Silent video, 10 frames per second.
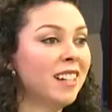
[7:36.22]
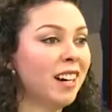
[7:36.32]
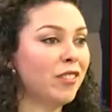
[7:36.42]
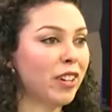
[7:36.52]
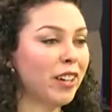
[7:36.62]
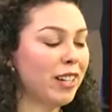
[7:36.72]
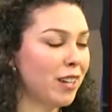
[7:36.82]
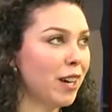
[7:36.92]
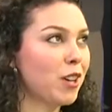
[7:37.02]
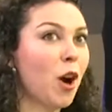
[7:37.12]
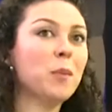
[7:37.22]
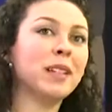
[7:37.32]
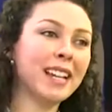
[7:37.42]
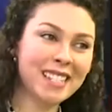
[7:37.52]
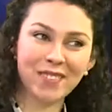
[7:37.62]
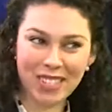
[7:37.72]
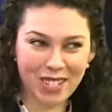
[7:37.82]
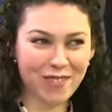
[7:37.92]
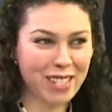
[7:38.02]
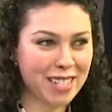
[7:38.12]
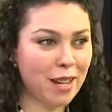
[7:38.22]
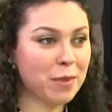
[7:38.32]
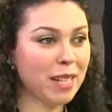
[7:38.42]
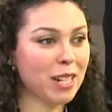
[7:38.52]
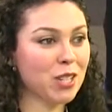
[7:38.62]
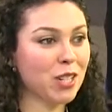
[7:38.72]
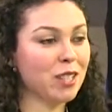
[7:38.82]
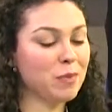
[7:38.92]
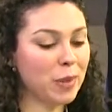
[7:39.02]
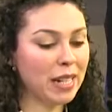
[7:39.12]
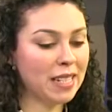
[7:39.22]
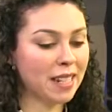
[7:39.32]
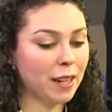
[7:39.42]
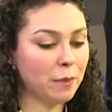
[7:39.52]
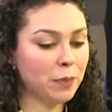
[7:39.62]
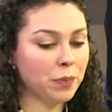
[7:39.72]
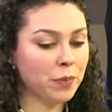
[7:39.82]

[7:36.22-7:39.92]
a very uh, complex visitor visa application, but um,